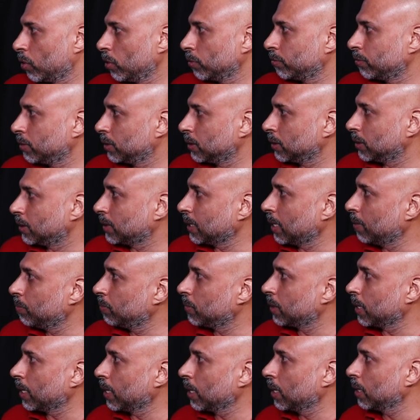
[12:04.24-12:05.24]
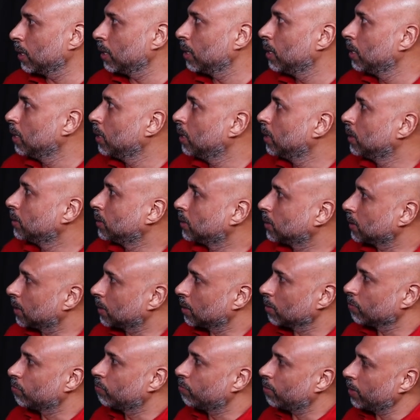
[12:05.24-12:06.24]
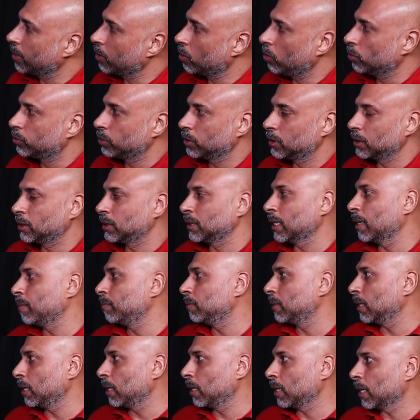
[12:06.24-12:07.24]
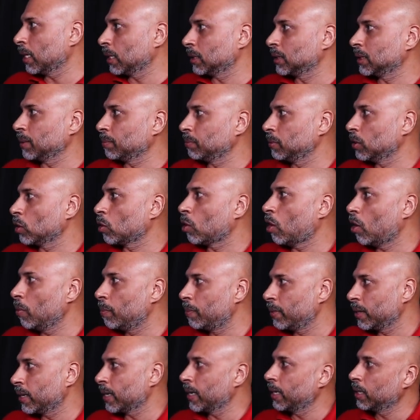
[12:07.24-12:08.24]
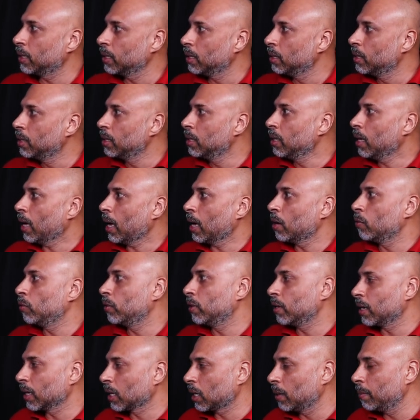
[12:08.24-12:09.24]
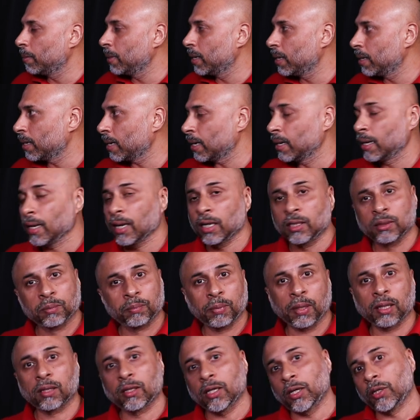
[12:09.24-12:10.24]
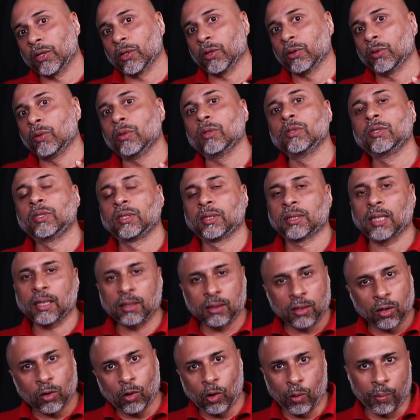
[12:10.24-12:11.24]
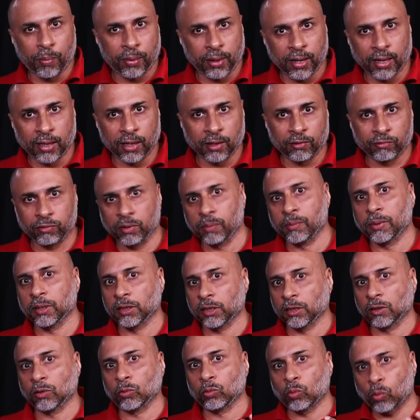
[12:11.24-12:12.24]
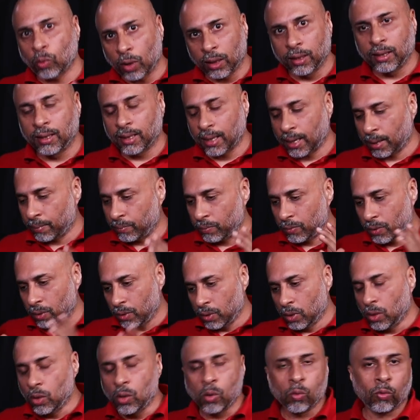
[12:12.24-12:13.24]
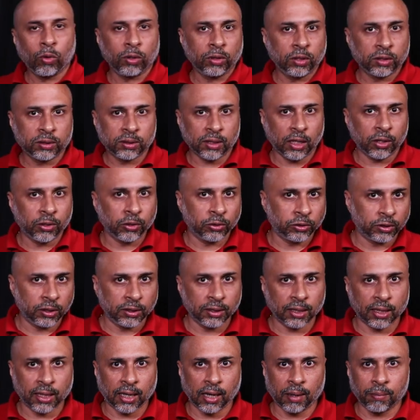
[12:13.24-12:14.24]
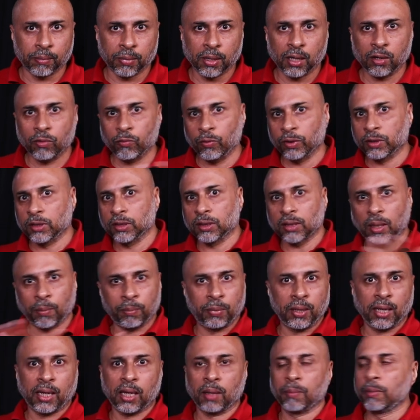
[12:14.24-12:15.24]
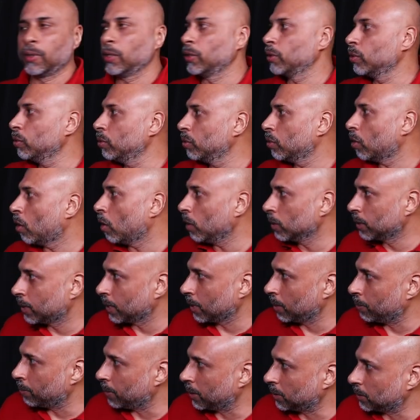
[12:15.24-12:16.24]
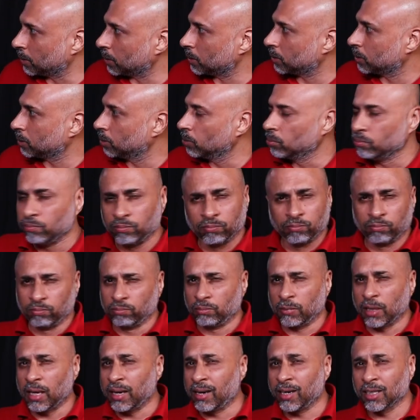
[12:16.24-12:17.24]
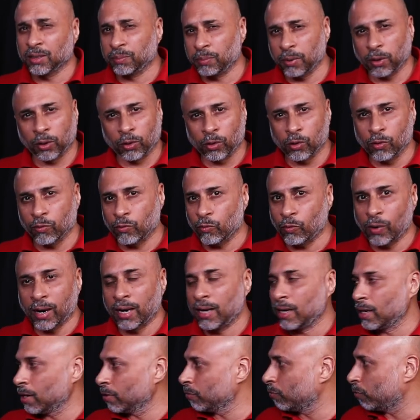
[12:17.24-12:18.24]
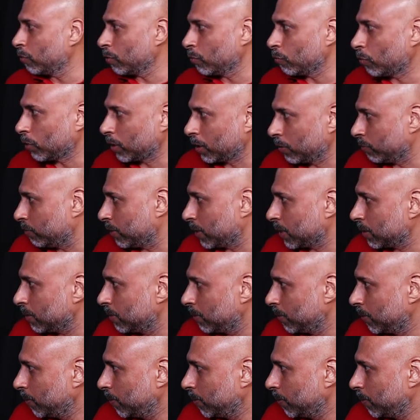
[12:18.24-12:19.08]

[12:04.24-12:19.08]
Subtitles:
also the same thing. Setup 5, also the same thing, except the copyright. I would recommend and expect that you set the copyright information one time when you start using the camera, which is applicable to all the images, irrespective of wildlife or whatever.